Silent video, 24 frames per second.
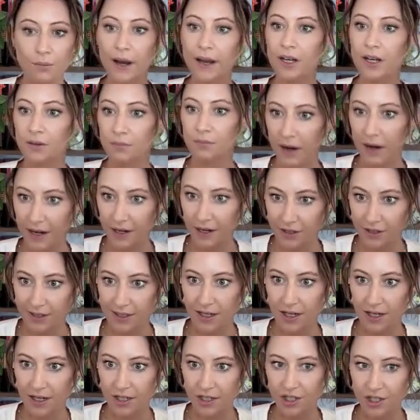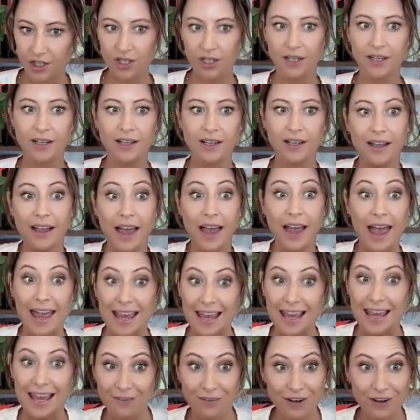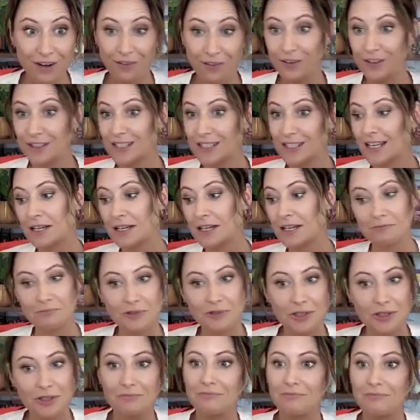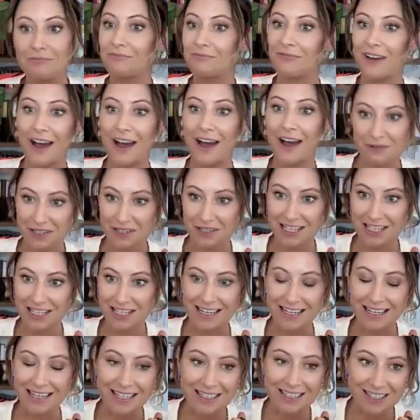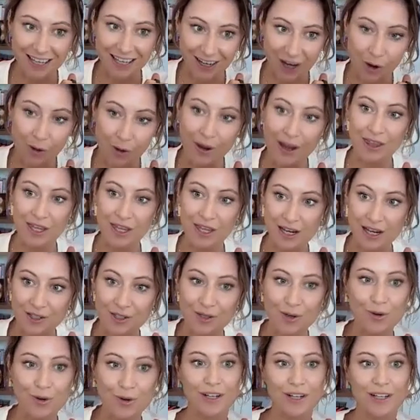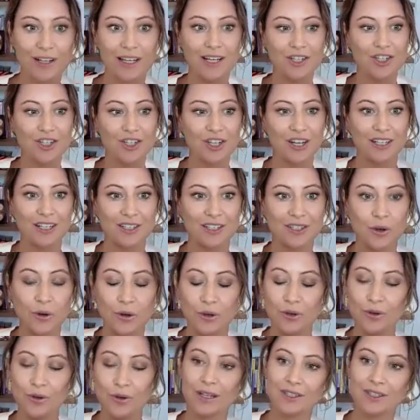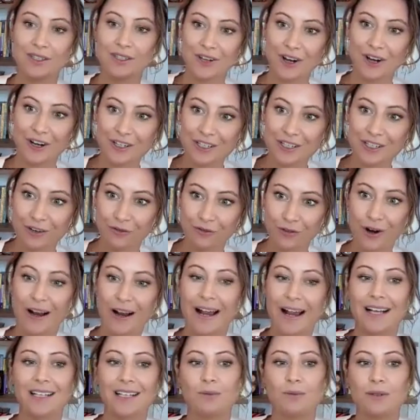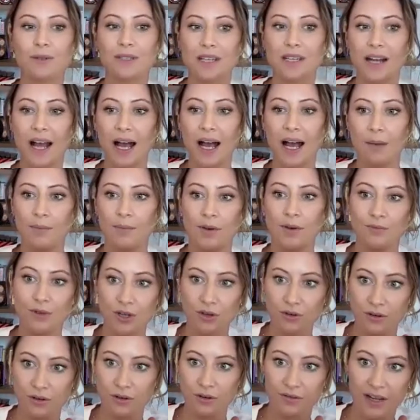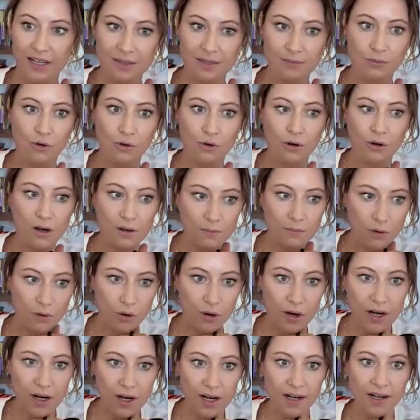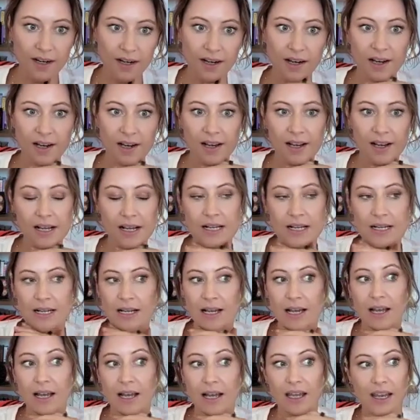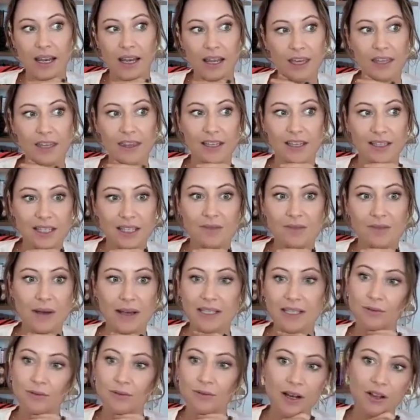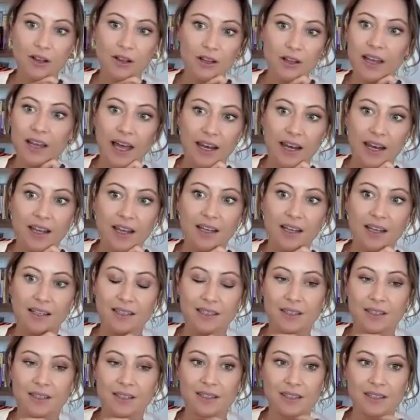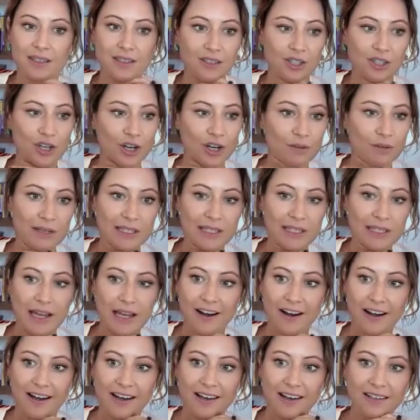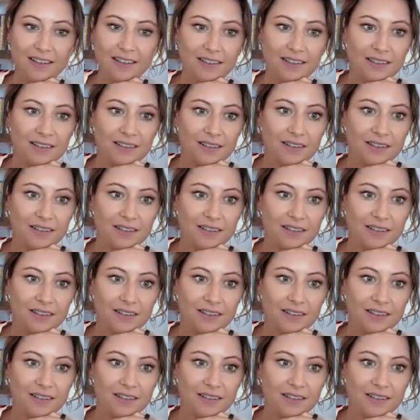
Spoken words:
to brand or branded search, even if it's a 5%, it's like, okay, there is correlation. So you can start to forecast what's going to happen when you invest more and more. And I think that's the best way to look at it. It's shouldn't be scary.